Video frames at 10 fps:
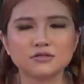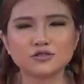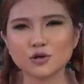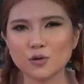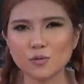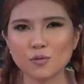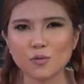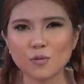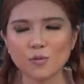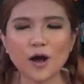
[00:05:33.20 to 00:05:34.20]
So
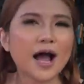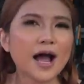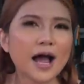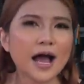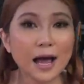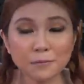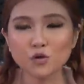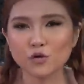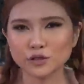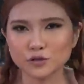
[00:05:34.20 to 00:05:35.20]
what I'm
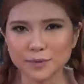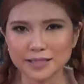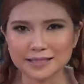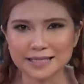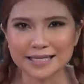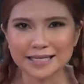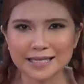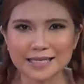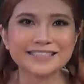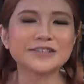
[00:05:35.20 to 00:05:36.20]
going to make today
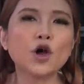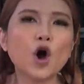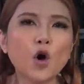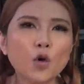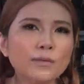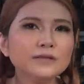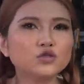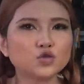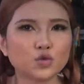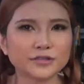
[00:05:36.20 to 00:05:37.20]
is an open
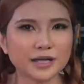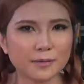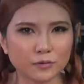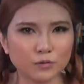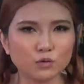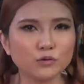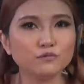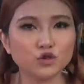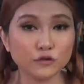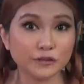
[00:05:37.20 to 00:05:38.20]
source upper
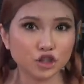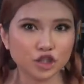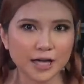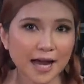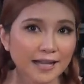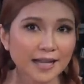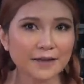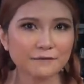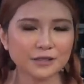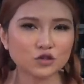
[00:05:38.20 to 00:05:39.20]
room UVGI
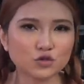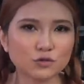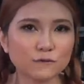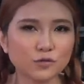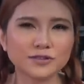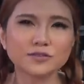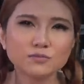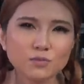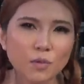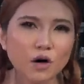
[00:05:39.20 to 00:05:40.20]
light fixture for
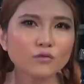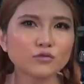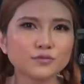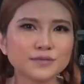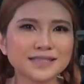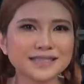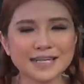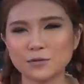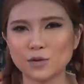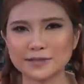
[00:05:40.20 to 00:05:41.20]
small rooms
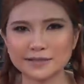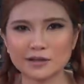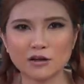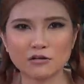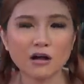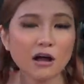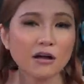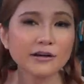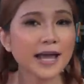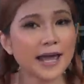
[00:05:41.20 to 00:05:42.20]
like the ones in Hong
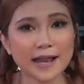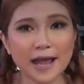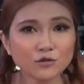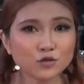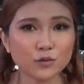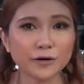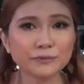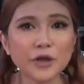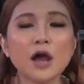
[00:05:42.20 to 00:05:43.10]
Kong and elsewhere.